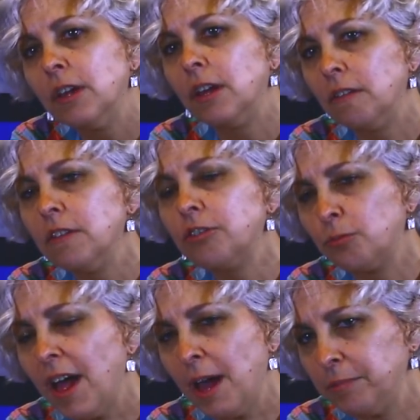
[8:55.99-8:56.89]
And this
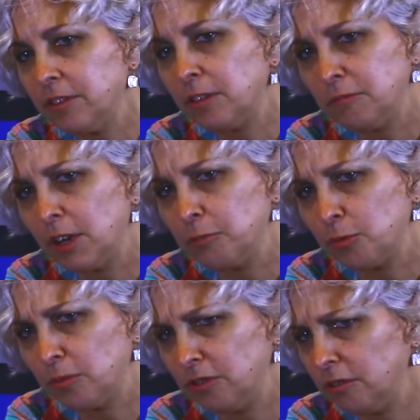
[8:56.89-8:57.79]
will happen sometimes
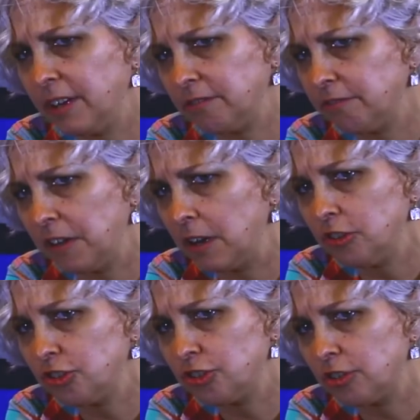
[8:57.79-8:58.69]
where you like
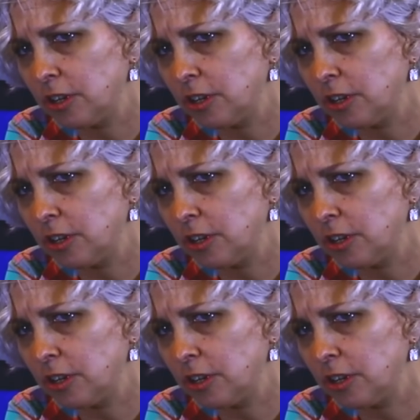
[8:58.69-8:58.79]
finish